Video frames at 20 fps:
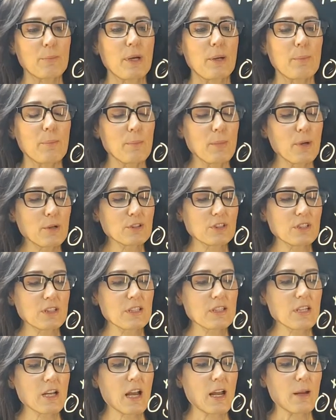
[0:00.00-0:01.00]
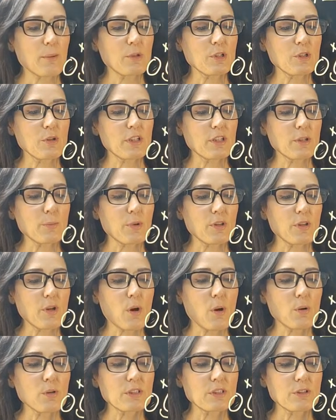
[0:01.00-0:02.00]
but most of the time when you end up with
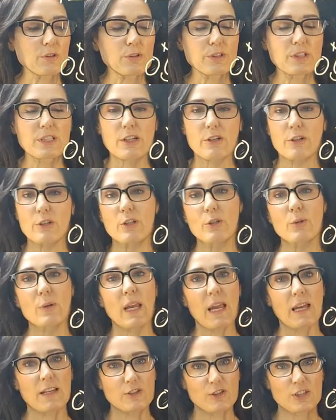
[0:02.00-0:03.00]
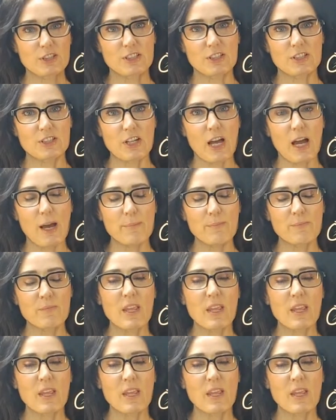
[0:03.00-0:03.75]
all zeros here, you can just stop.